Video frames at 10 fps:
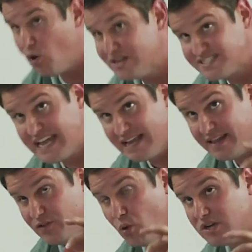Or to say it
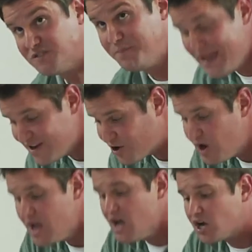in the words of Peter,
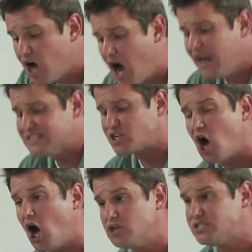God has
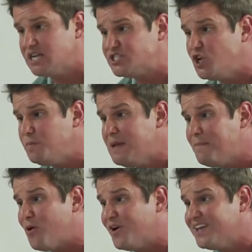caused us to be
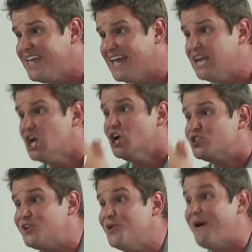born again
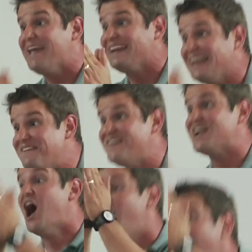to a
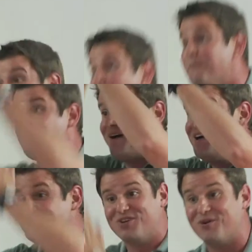living hope
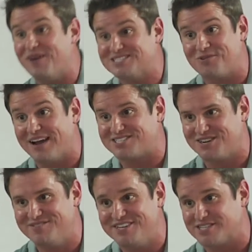through the resurrection
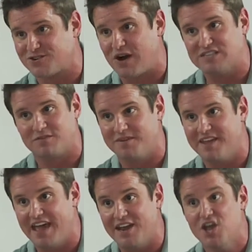of Jesus Christ from the
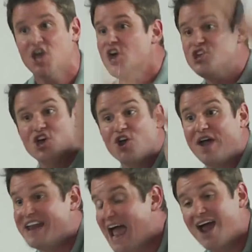dead. Your
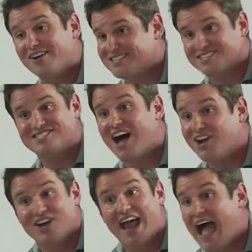inheritance is
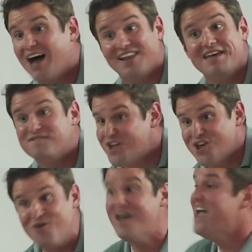not going to outlive you,